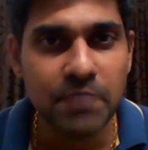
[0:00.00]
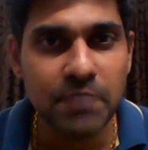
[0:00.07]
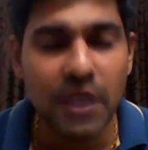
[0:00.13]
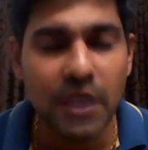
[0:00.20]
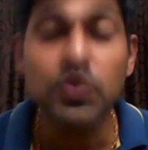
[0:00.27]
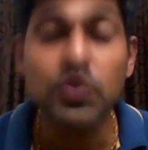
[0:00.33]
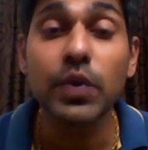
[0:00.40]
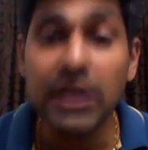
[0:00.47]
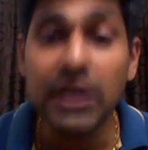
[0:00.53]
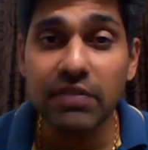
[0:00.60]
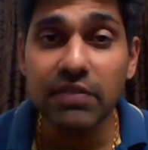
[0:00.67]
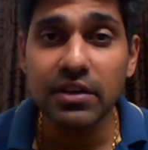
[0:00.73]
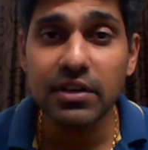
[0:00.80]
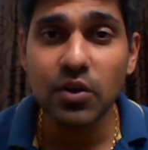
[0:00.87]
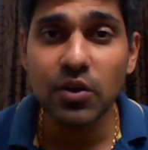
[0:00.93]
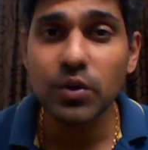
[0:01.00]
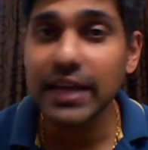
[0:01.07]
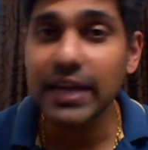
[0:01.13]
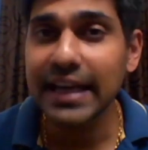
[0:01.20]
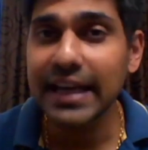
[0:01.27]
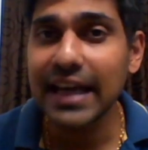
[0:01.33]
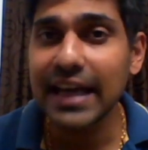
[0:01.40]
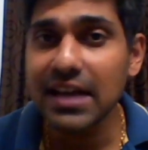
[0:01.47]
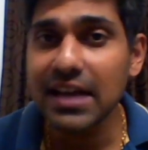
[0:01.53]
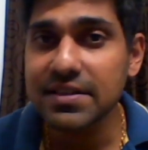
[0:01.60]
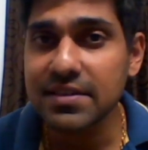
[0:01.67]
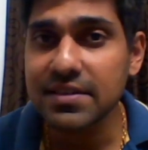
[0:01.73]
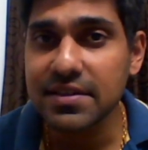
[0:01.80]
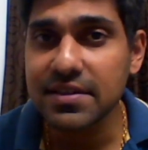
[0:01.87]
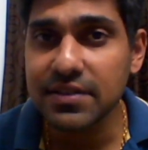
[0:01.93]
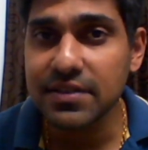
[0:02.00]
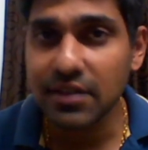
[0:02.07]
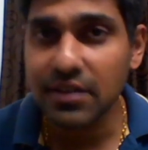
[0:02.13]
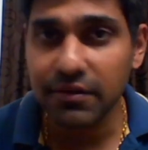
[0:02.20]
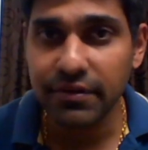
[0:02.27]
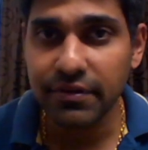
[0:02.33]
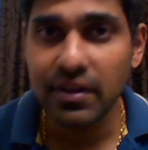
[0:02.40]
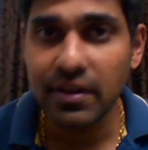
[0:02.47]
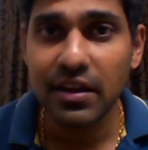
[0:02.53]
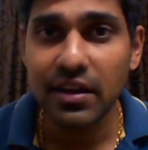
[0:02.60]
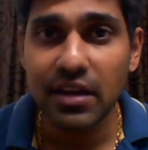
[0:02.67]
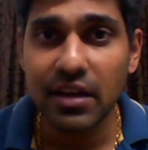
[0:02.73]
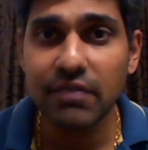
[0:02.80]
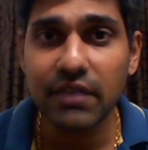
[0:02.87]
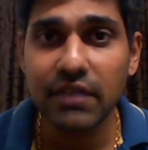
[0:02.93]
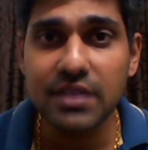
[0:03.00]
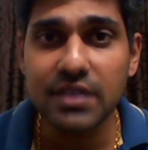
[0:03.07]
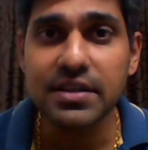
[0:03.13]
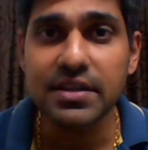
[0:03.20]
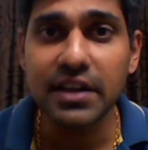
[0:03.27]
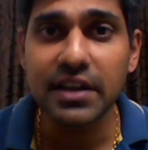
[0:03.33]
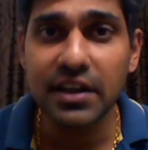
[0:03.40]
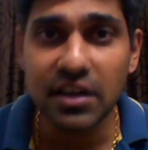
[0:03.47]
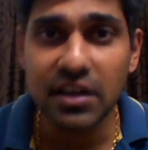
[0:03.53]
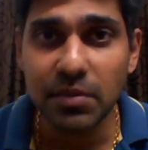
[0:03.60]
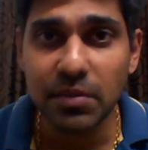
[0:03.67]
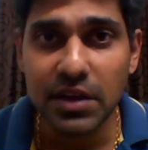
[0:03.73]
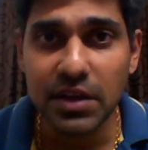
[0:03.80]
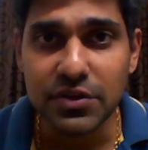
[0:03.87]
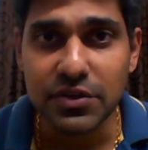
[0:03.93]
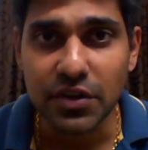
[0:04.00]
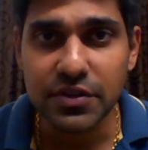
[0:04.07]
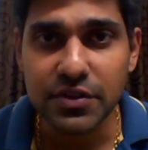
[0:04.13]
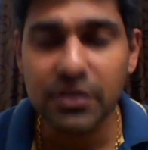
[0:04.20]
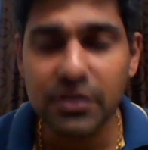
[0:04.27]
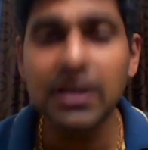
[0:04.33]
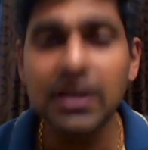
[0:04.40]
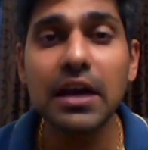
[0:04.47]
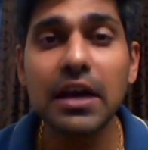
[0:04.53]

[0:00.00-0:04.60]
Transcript: So even though the analysis is tough if it is an indeterminate structure,